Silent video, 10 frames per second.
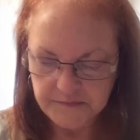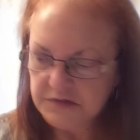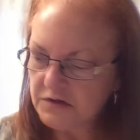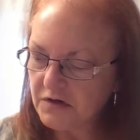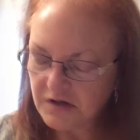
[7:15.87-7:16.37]

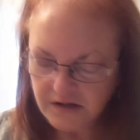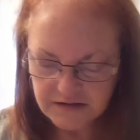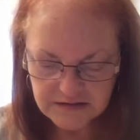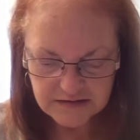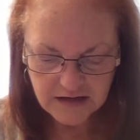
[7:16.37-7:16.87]
So you're going to light
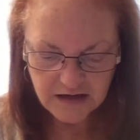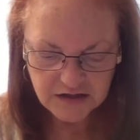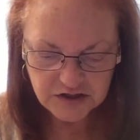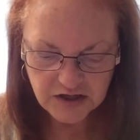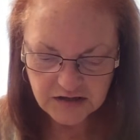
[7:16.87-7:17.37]
the
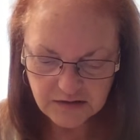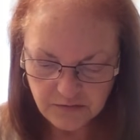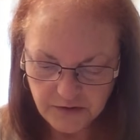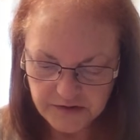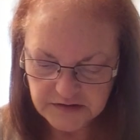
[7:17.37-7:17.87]
sage and the
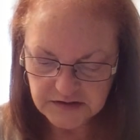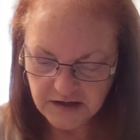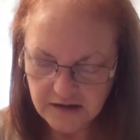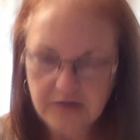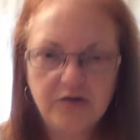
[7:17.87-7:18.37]
wood together,